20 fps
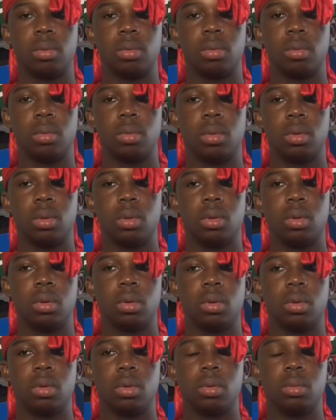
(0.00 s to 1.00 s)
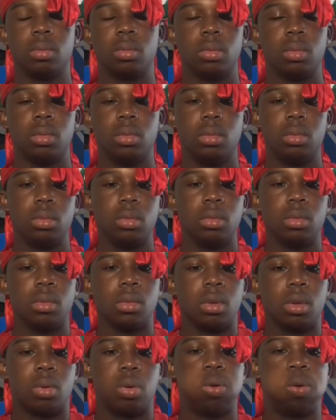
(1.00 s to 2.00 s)

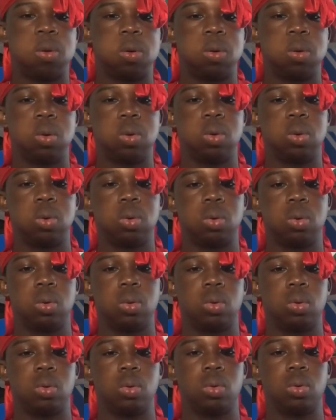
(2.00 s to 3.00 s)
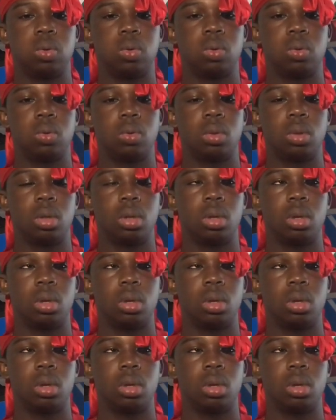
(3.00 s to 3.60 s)
(silence)